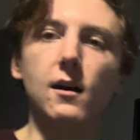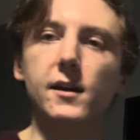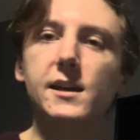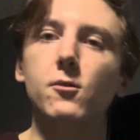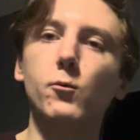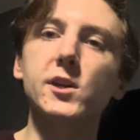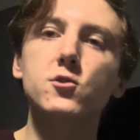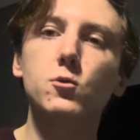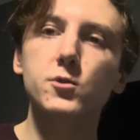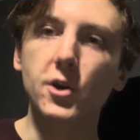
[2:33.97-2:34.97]
get
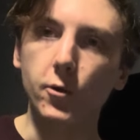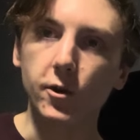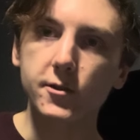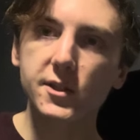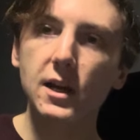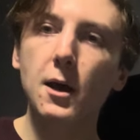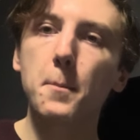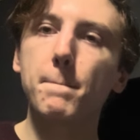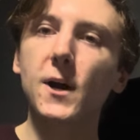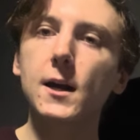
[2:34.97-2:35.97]
regional donors,
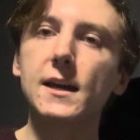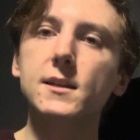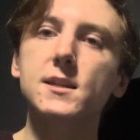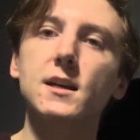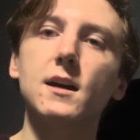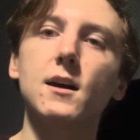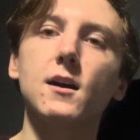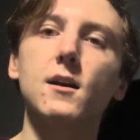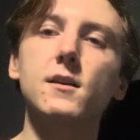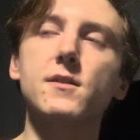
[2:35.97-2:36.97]
but
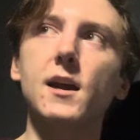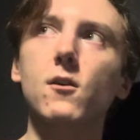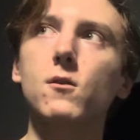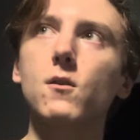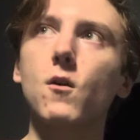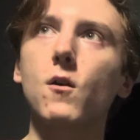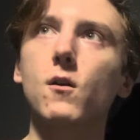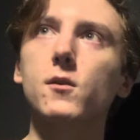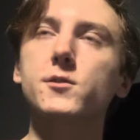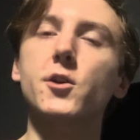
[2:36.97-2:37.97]
there
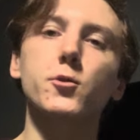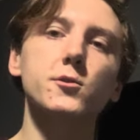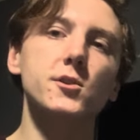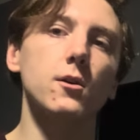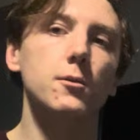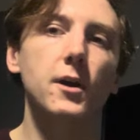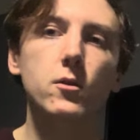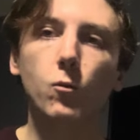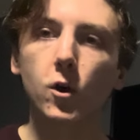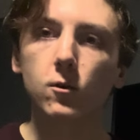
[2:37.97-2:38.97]
are donors all around the
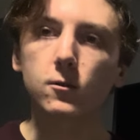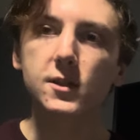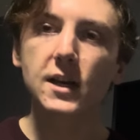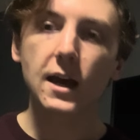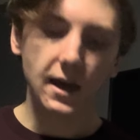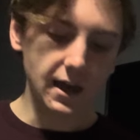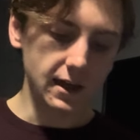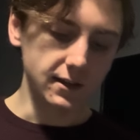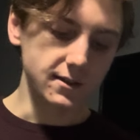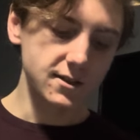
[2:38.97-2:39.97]
world,
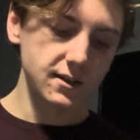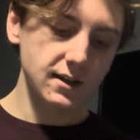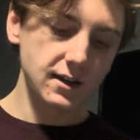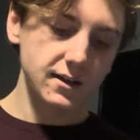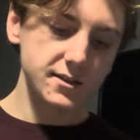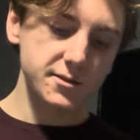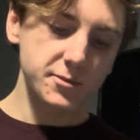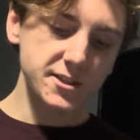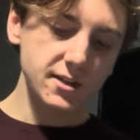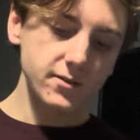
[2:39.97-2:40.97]
and
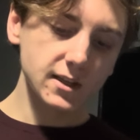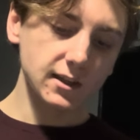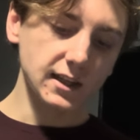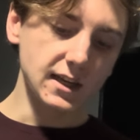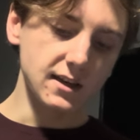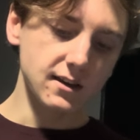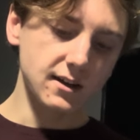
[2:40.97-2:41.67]
specifically,